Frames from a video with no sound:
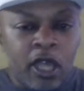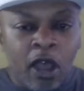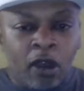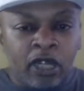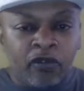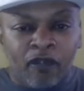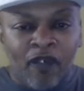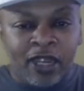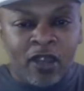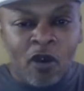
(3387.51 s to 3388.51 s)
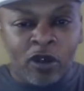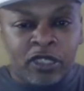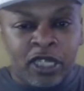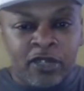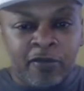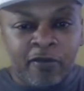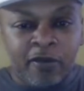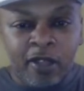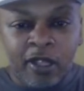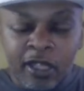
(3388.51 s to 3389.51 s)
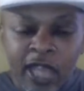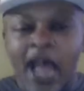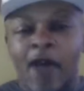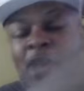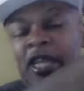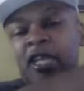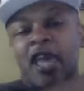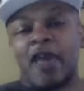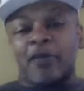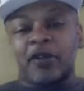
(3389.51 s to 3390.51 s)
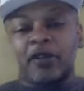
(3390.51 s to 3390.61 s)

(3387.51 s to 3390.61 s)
Oh, this is the fight they want to see. I'll make that happen.